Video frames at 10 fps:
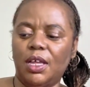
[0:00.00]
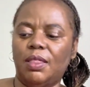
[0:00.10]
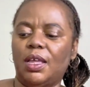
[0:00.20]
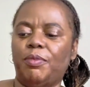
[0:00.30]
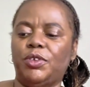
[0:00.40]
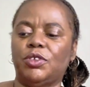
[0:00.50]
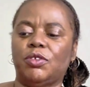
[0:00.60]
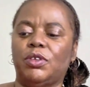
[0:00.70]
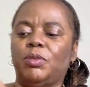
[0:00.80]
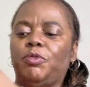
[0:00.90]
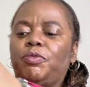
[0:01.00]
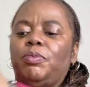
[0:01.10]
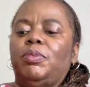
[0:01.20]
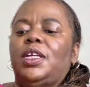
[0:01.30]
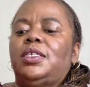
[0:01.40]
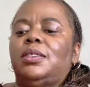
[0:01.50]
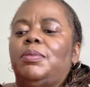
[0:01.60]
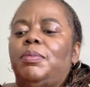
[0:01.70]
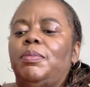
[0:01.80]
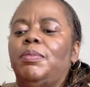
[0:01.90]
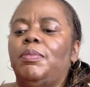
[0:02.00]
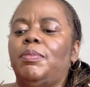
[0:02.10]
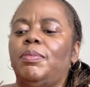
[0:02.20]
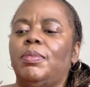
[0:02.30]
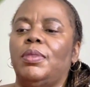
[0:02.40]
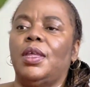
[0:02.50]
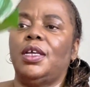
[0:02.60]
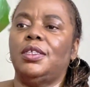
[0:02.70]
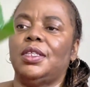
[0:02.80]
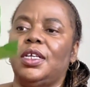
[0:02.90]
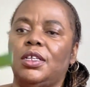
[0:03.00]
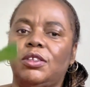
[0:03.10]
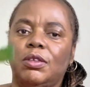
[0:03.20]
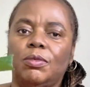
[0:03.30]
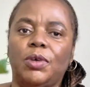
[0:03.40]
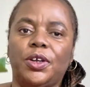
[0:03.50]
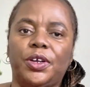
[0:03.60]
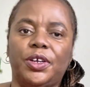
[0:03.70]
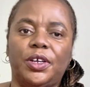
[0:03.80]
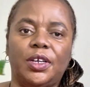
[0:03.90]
And then we're just going to place it nicely into the water.